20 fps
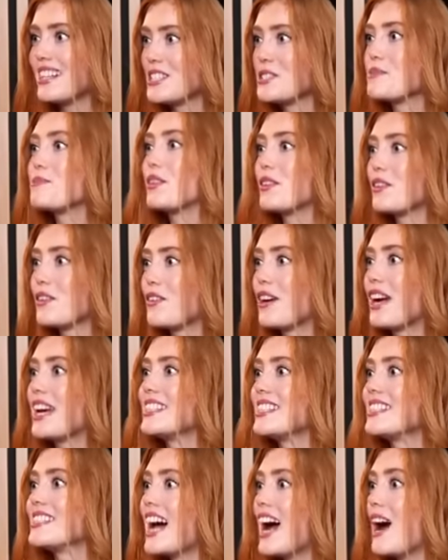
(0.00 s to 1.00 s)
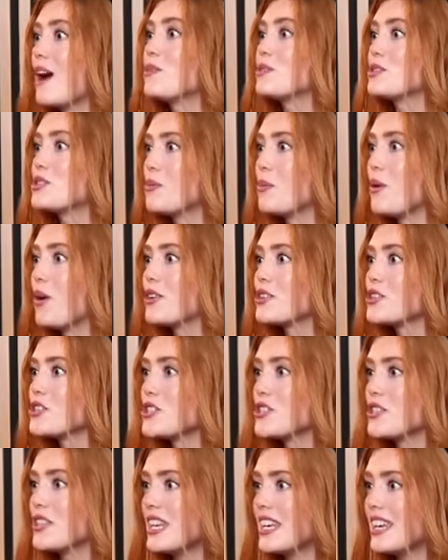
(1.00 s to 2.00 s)
and some other creators out to
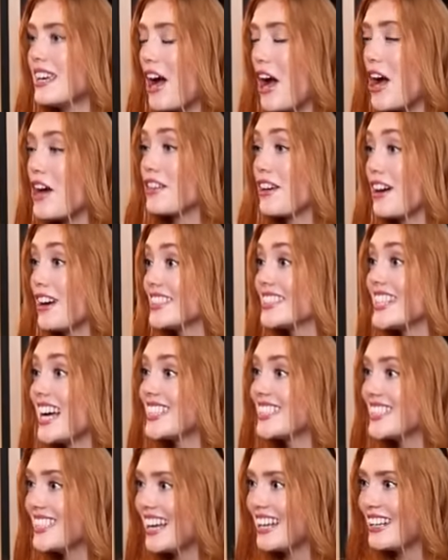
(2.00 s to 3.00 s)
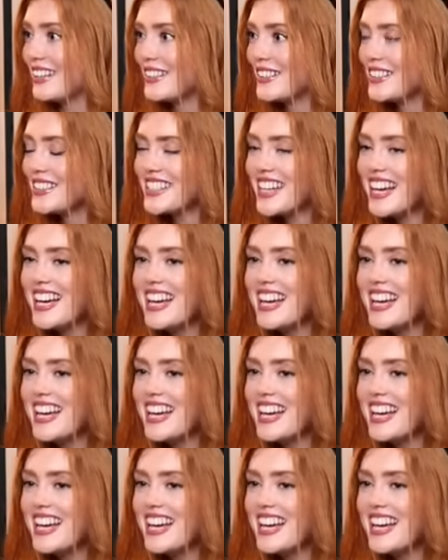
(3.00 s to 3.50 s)
watch the EarthCare satellite launch.